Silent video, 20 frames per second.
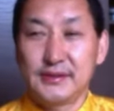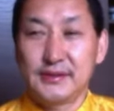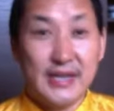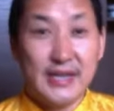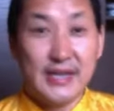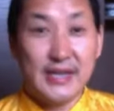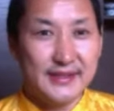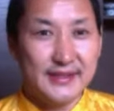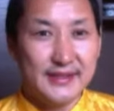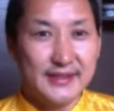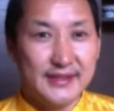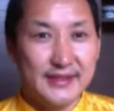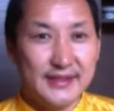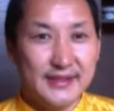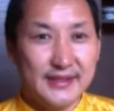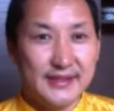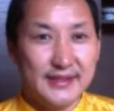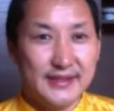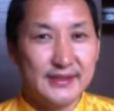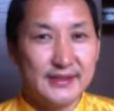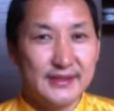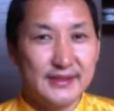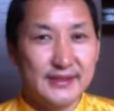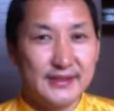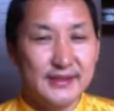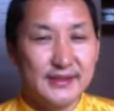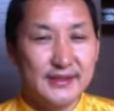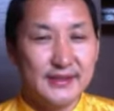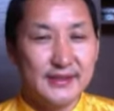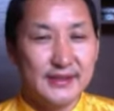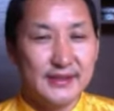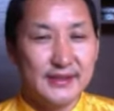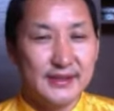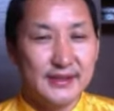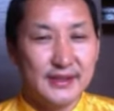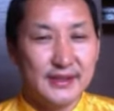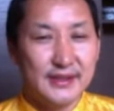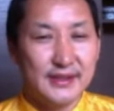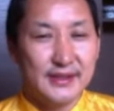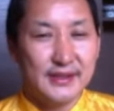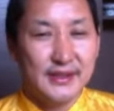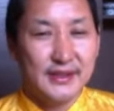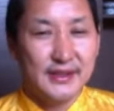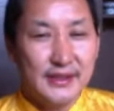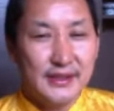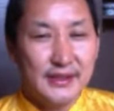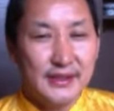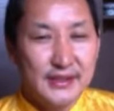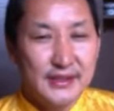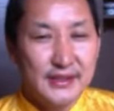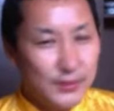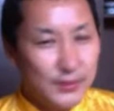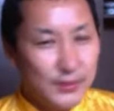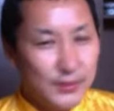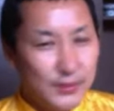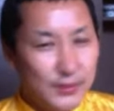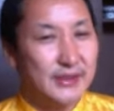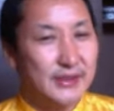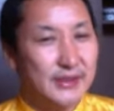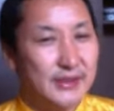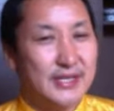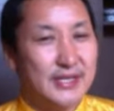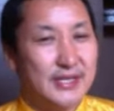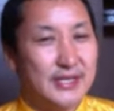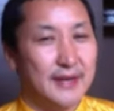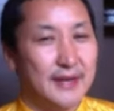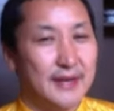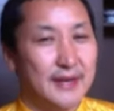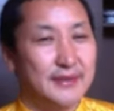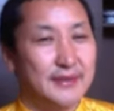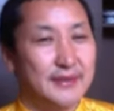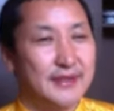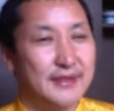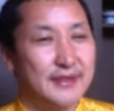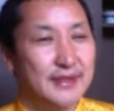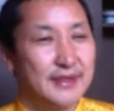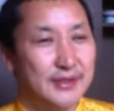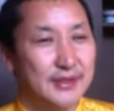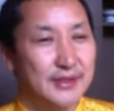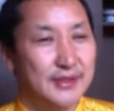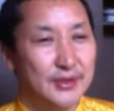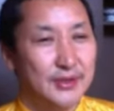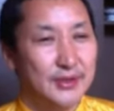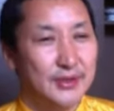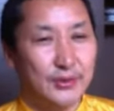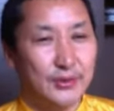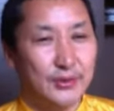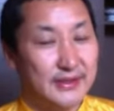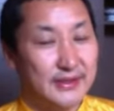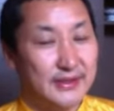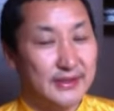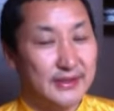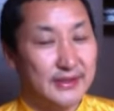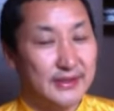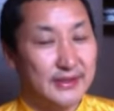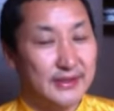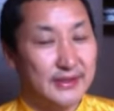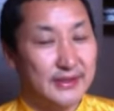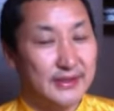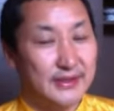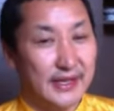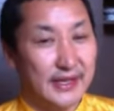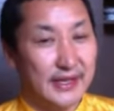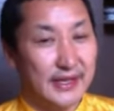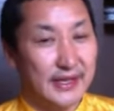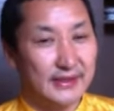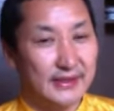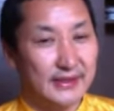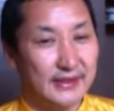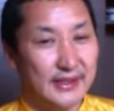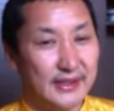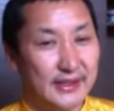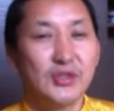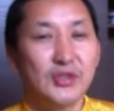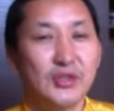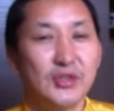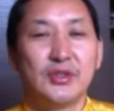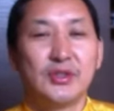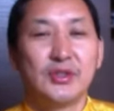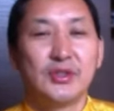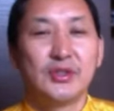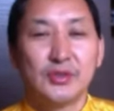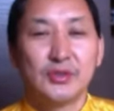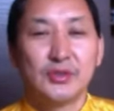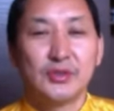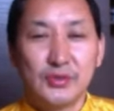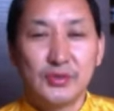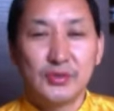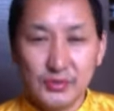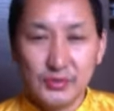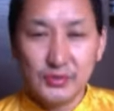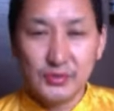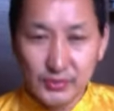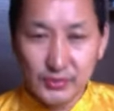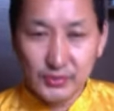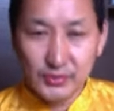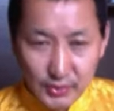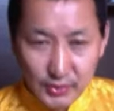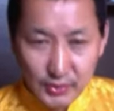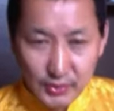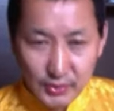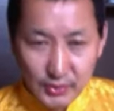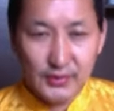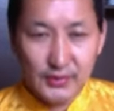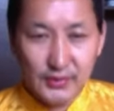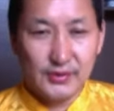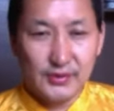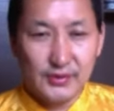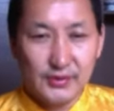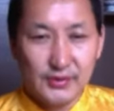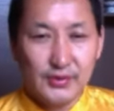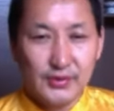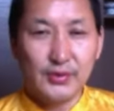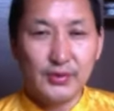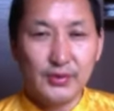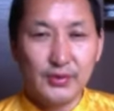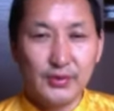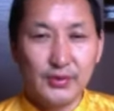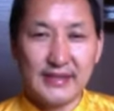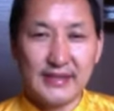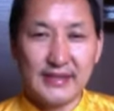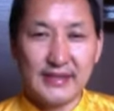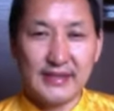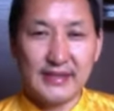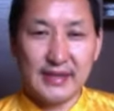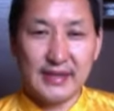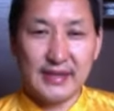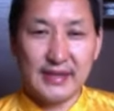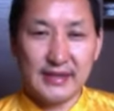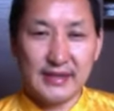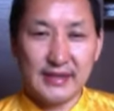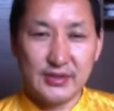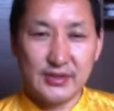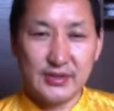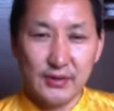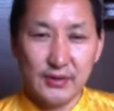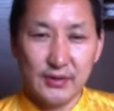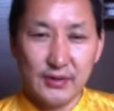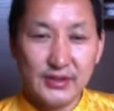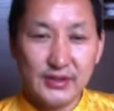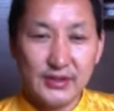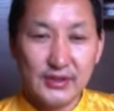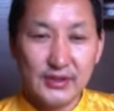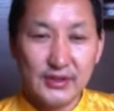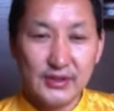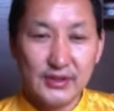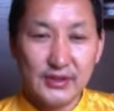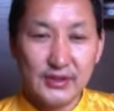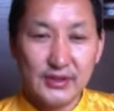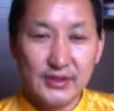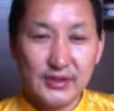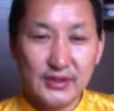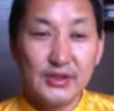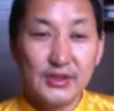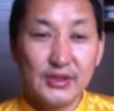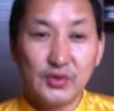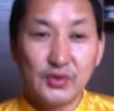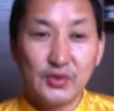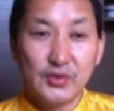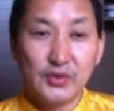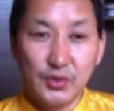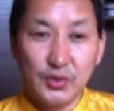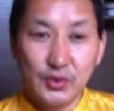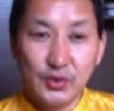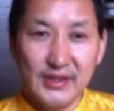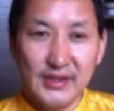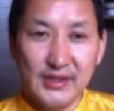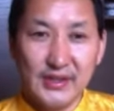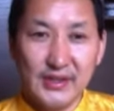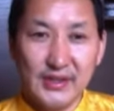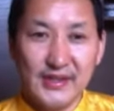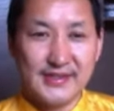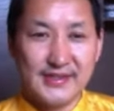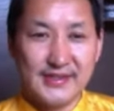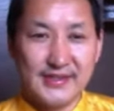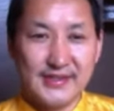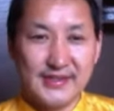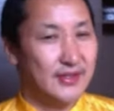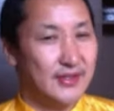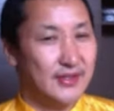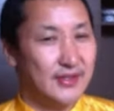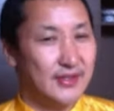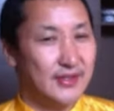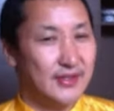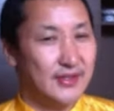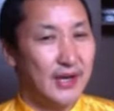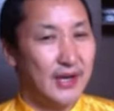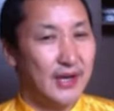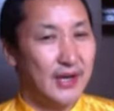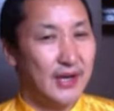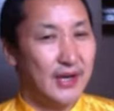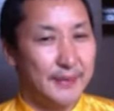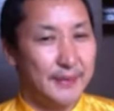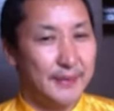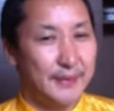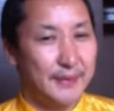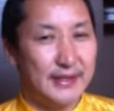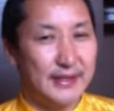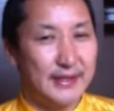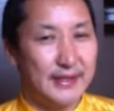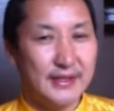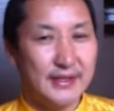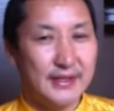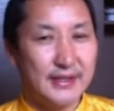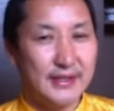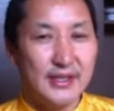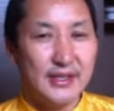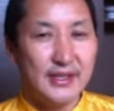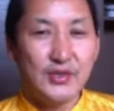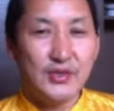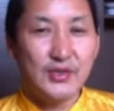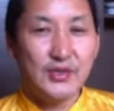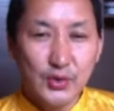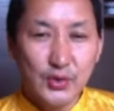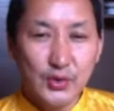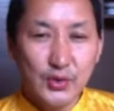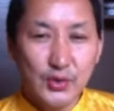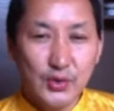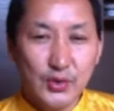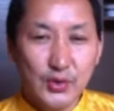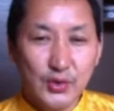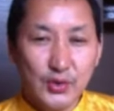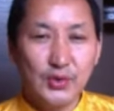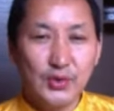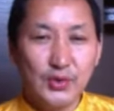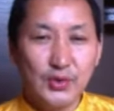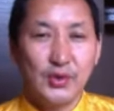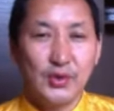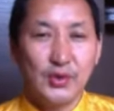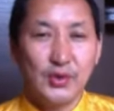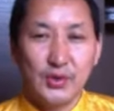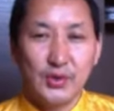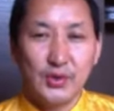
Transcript: diabetics is all the times to telling me, saying, do you recognize your life? Do you understand your happiness? Do you